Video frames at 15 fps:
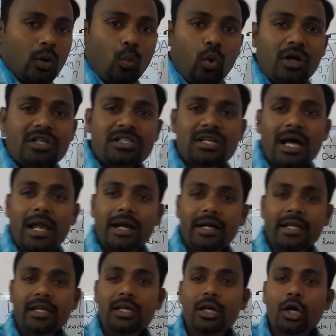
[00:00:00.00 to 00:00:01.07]

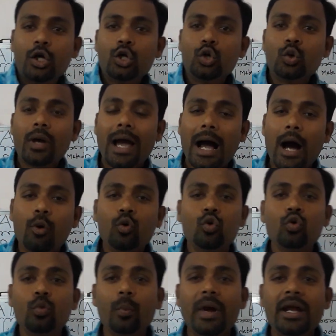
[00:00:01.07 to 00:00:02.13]
originality. You have
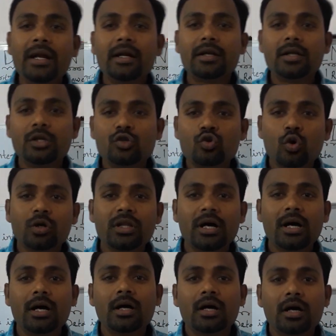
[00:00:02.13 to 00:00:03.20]
to show
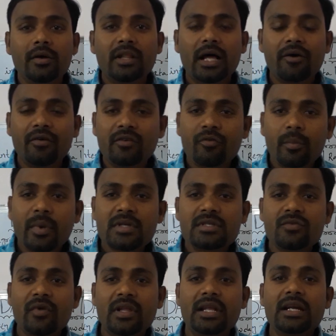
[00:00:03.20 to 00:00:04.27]
the
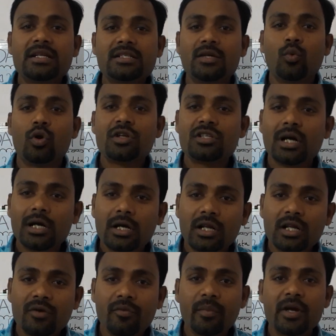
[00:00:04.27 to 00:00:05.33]
information, whether it is a original
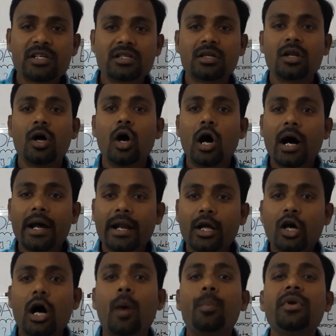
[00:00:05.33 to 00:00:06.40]
information or a
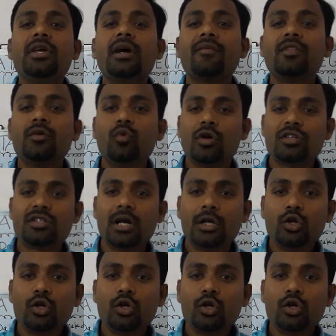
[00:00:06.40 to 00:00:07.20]
copy of the original.